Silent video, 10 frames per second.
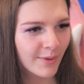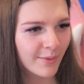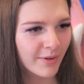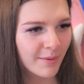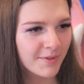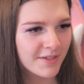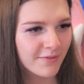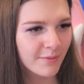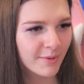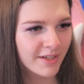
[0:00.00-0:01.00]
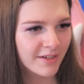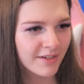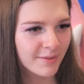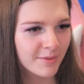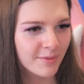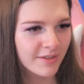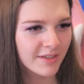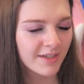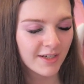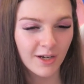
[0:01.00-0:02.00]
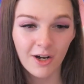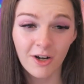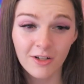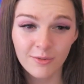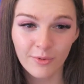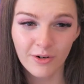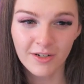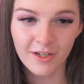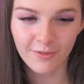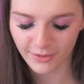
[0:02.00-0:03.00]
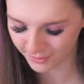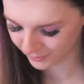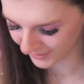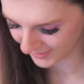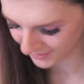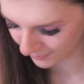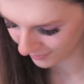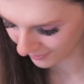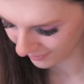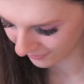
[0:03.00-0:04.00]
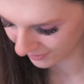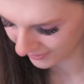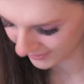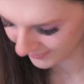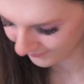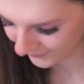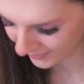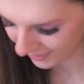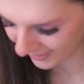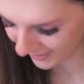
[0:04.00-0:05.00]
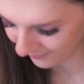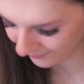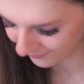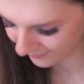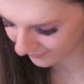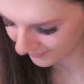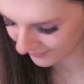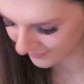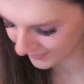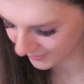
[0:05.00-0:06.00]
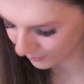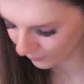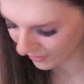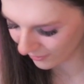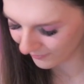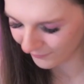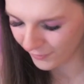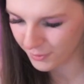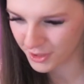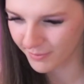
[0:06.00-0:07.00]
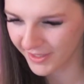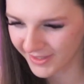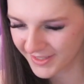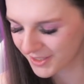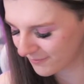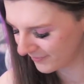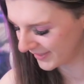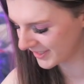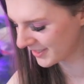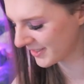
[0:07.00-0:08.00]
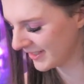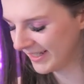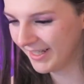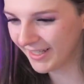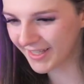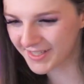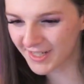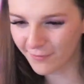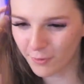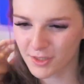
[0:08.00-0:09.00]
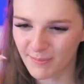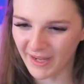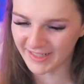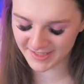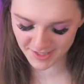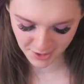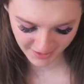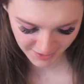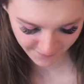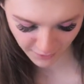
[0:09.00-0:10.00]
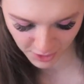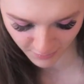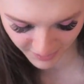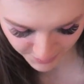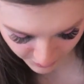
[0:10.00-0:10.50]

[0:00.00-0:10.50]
Wait, what happens if the money... I'll roll it over. Who cares? I'll roll it over. All right. Well, future me, this is... Listen, if it was a bad decision, it's future me's